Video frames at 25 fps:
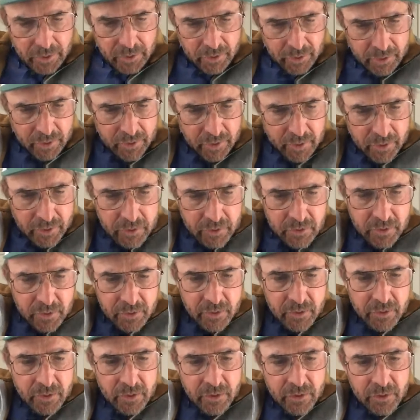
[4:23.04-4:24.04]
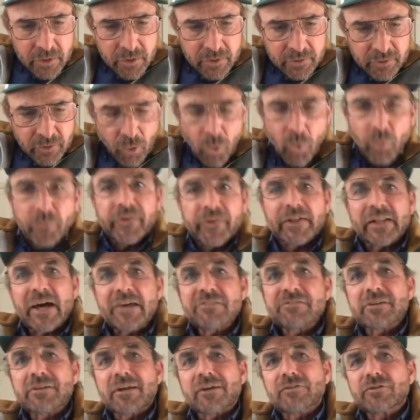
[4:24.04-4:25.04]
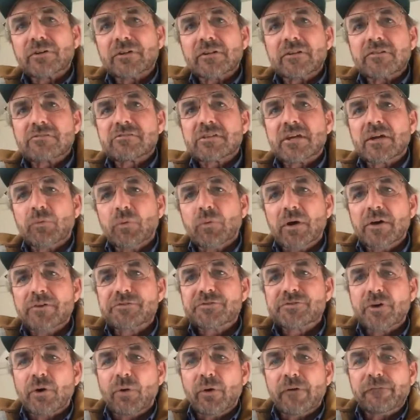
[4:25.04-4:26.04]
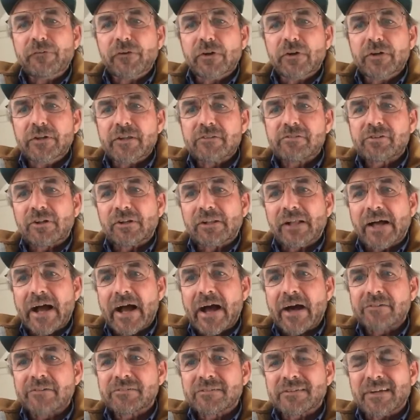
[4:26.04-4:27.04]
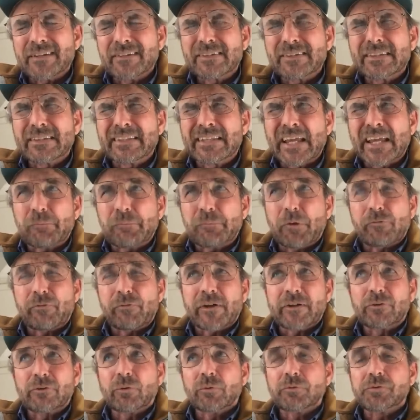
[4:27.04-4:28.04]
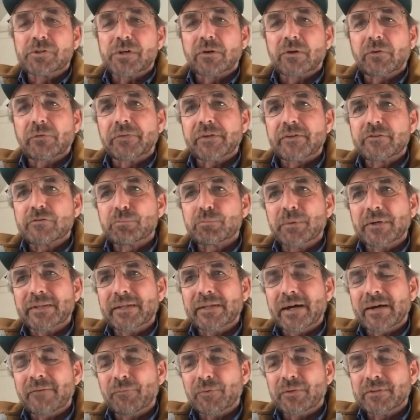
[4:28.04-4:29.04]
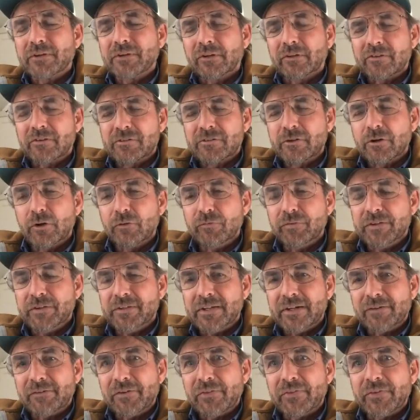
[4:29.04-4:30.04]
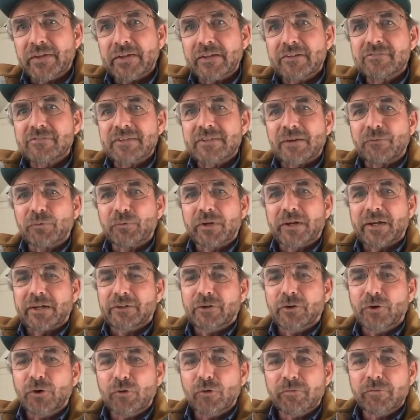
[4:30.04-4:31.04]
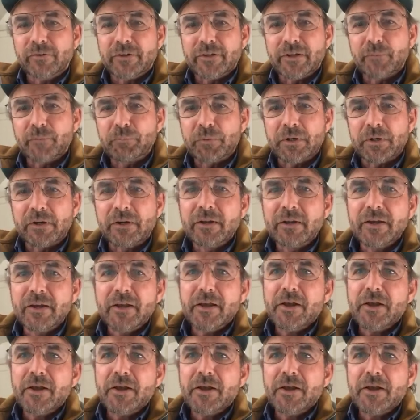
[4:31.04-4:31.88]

And oh, the last thing I was going to say was so if you're in this class, I can't remember if I told Gerald this, but uh, with all this COVID and everything, it's like we're kind of over it up here.